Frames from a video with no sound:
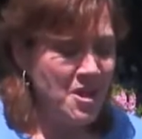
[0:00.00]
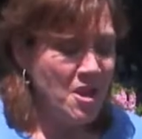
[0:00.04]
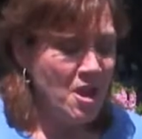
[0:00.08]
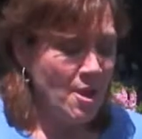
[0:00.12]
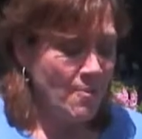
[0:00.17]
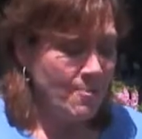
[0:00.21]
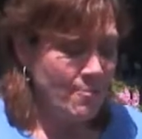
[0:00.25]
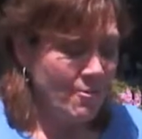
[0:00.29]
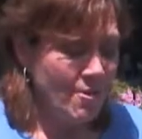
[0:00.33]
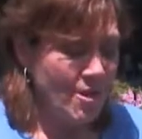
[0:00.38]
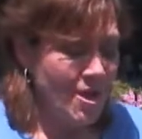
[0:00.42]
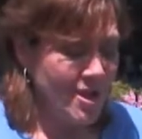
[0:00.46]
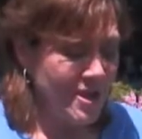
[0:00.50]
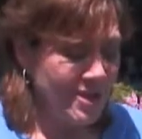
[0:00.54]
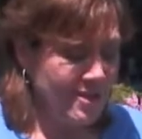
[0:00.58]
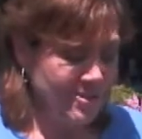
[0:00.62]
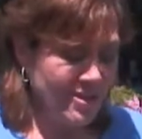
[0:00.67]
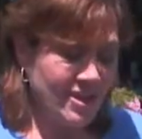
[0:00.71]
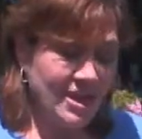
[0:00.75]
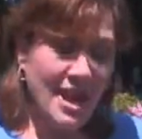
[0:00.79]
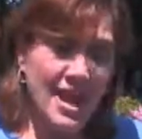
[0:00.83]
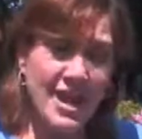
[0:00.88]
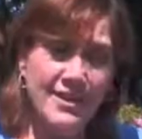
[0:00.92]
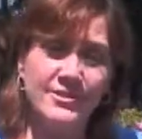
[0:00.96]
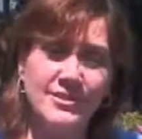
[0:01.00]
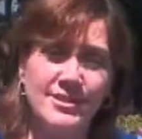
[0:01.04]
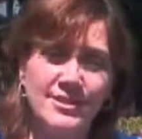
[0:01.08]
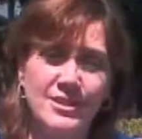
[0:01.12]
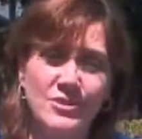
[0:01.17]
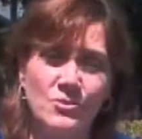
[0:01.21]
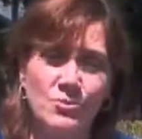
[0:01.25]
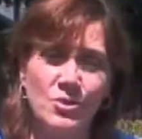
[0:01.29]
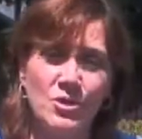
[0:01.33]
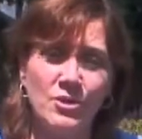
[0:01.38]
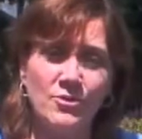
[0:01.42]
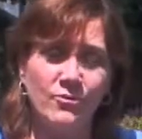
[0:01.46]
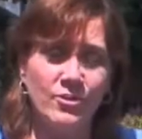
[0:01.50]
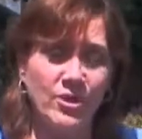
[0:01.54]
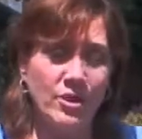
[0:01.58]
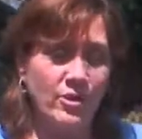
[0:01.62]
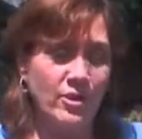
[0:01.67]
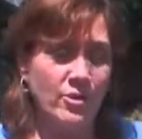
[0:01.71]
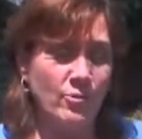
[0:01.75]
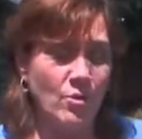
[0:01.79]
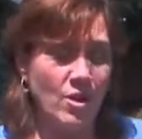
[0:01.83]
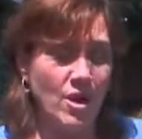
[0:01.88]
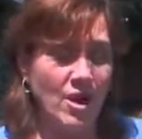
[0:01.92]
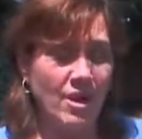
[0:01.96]
A product that I've seen work very
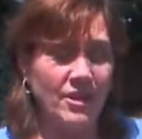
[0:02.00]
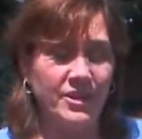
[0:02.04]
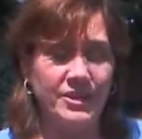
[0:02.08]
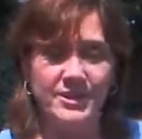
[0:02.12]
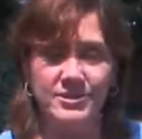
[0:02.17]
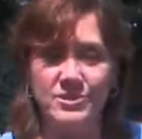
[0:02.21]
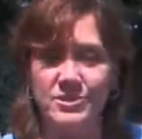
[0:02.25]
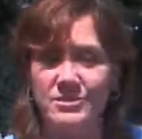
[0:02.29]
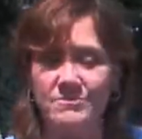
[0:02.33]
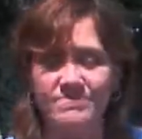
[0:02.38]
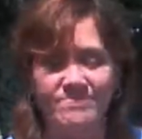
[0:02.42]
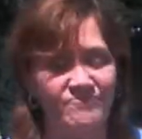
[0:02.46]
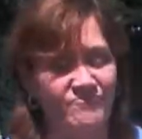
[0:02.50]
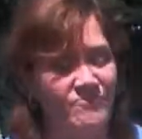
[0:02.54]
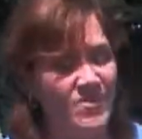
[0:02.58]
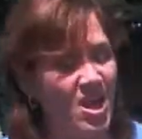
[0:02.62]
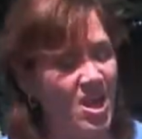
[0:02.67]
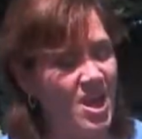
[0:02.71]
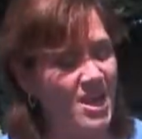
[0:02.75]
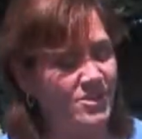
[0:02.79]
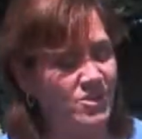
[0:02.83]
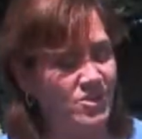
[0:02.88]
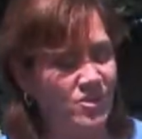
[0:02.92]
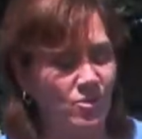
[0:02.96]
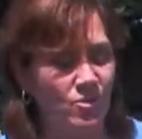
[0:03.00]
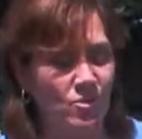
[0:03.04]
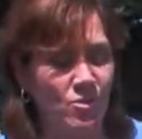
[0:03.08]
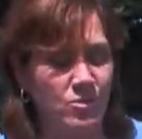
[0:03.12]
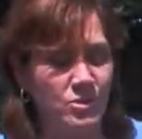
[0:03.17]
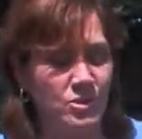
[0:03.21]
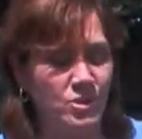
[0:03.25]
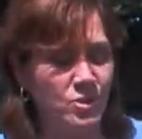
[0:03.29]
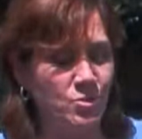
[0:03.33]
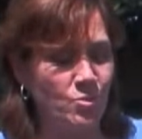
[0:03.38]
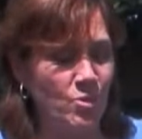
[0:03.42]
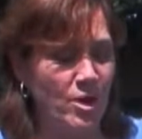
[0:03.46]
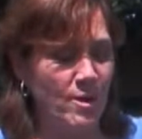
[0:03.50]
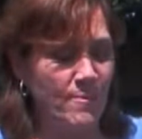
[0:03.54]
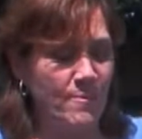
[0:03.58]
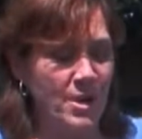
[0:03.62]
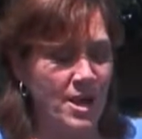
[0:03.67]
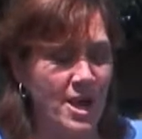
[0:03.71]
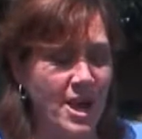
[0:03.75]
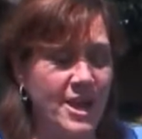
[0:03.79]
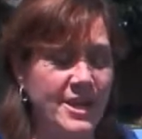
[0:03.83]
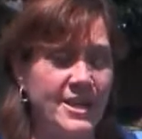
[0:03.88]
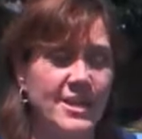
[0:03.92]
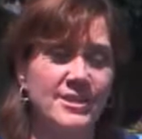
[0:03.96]
well and is hosta growers swear
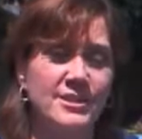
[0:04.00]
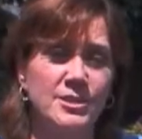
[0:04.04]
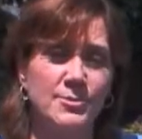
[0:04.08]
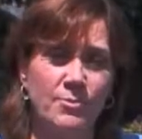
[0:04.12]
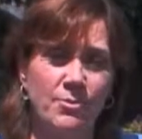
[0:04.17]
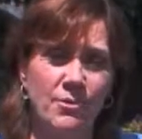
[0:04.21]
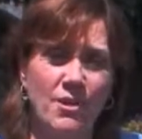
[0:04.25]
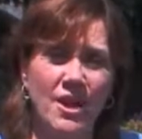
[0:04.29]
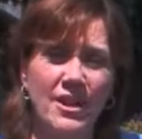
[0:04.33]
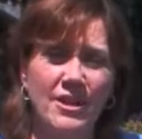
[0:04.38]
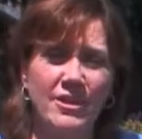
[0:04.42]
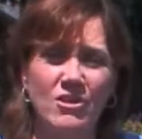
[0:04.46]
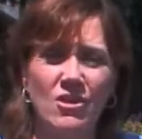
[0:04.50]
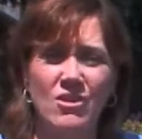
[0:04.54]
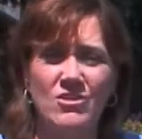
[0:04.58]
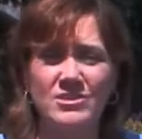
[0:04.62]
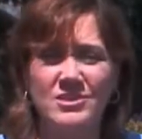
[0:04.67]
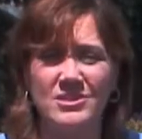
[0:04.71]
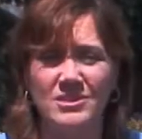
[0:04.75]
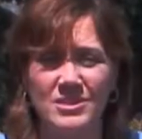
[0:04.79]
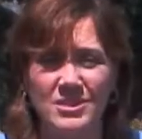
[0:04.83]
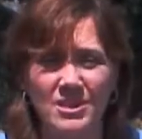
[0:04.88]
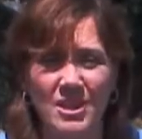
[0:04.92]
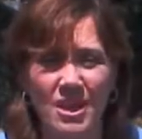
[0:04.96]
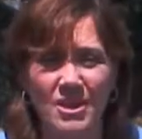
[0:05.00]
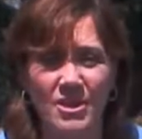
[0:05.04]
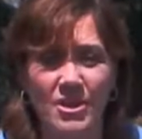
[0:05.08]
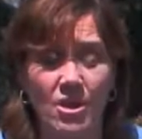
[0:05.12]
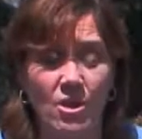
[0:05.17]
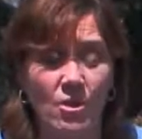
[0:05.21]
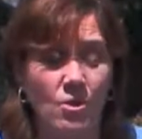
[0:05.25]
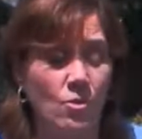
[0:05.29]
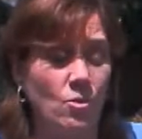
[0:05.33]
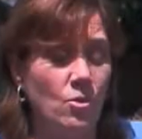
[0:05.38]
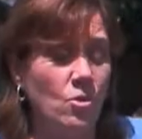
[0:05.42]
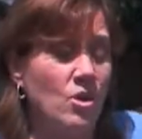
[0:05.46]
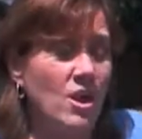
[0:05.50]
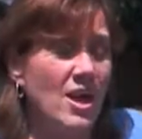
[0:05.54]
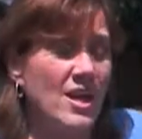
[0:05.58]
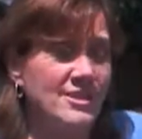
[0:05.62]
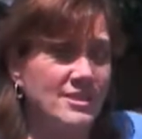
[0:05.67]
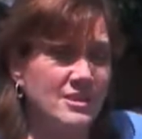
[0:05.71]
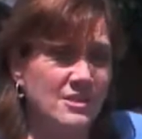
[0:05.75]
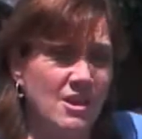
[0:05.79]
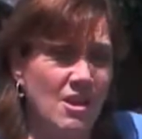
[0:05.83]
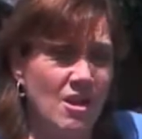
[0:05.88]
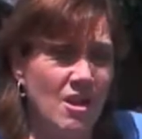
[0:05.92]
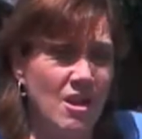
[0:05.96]
by it is a product called Sluggo or
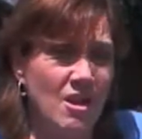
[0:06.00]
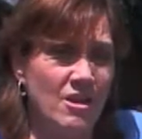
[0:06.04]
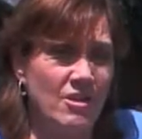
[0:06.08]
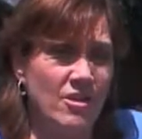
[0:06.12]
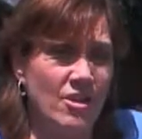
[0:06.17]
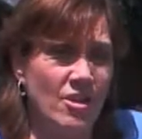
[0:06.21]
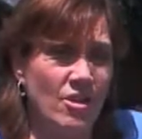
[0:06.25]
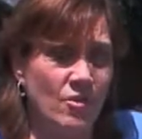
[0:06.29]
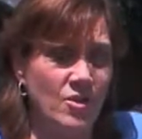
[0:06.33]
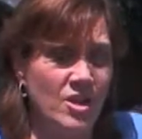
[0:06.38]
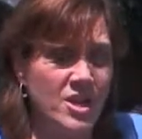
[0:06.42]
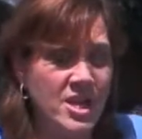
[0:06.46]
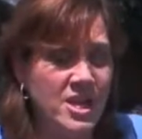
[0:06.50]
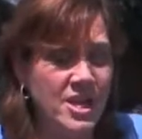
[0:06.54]
escargot.